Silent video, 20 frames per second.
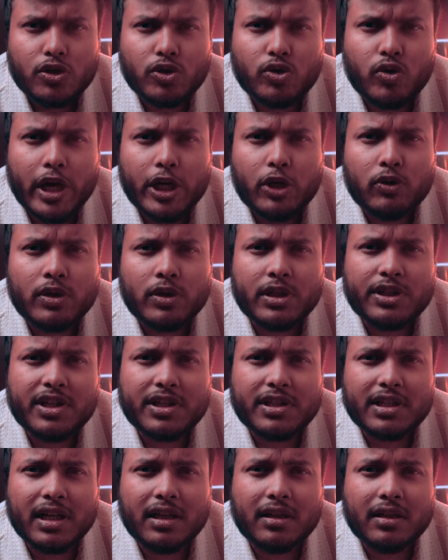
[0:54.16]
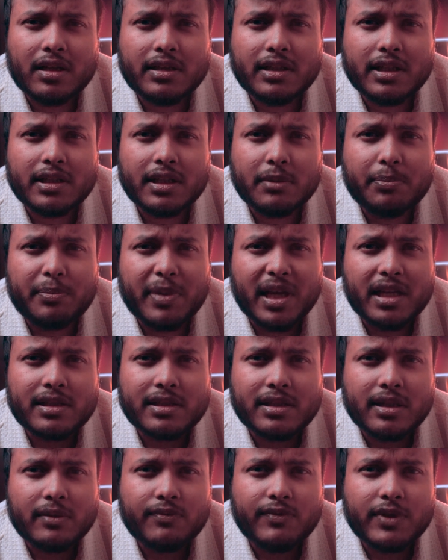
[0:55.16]
So are you interested in learning the
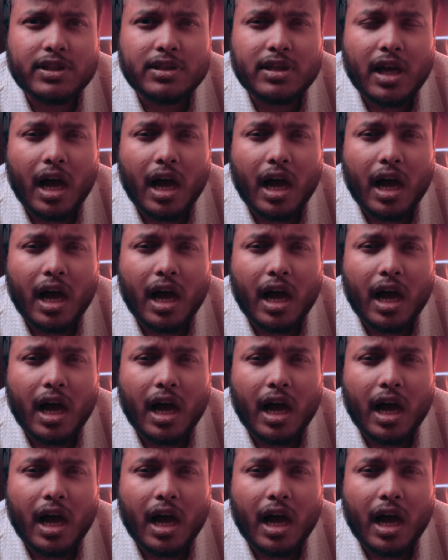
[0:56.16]
best tips which